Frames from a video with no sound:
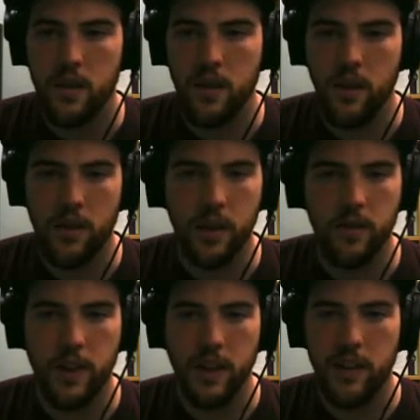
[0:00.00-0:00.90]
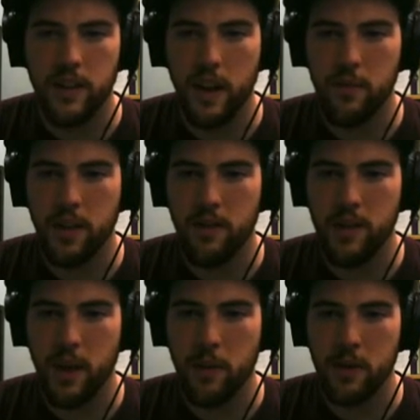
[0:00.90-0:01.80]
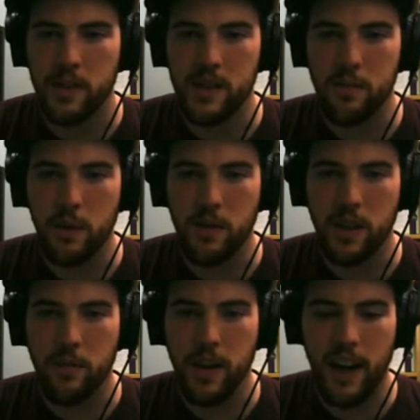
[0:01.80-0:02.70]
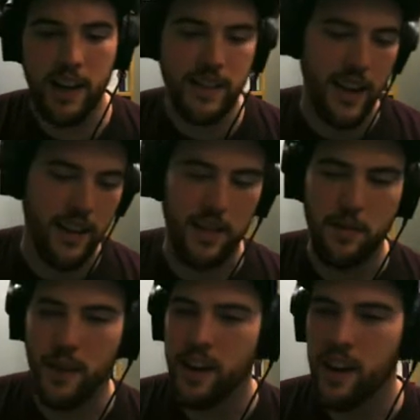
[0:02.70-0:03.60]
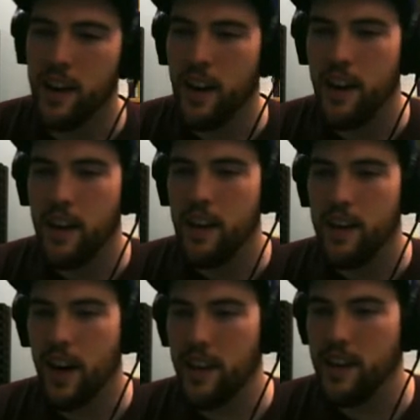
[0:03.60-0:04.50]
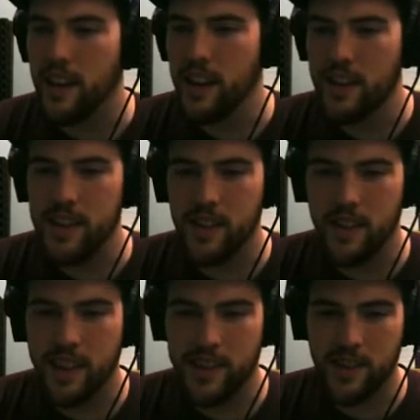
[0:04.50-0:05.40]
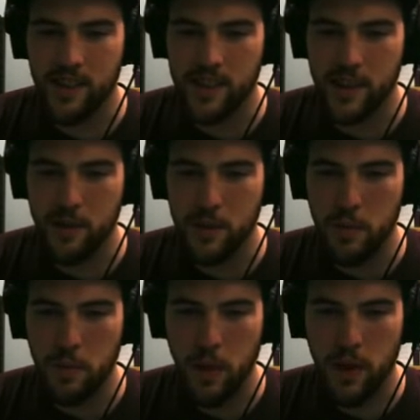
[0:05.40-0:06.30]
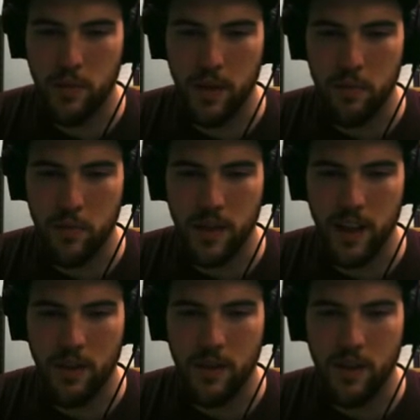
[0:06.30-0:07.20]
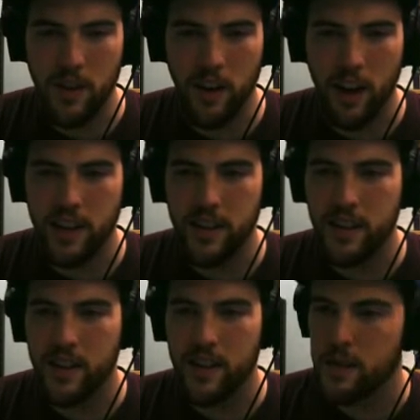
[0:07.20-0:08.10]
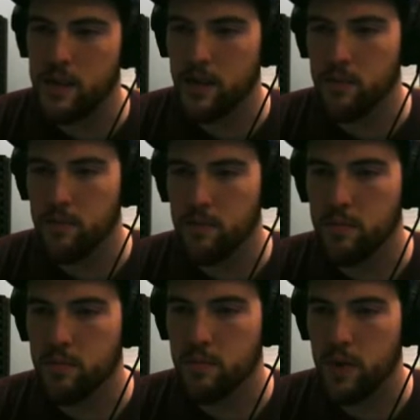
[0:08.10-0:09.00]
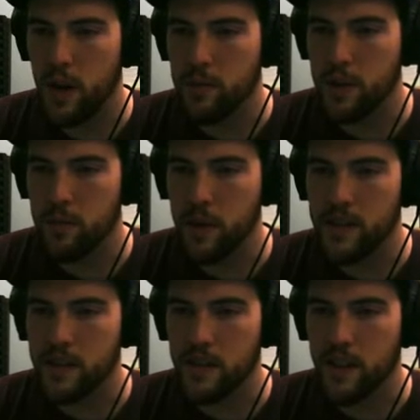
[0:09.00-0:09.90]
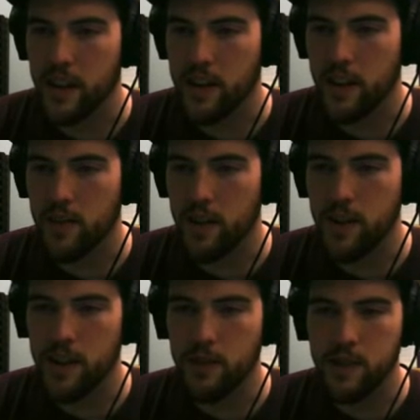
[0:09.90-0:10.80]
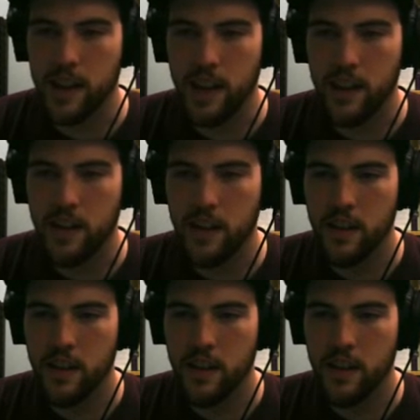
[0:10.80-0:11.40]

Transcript: Oh, convenient time to level up. I was just about to get my ass handed to me. I think these elixirs used to be permanent, but now they're not. So probably basically like never even use that.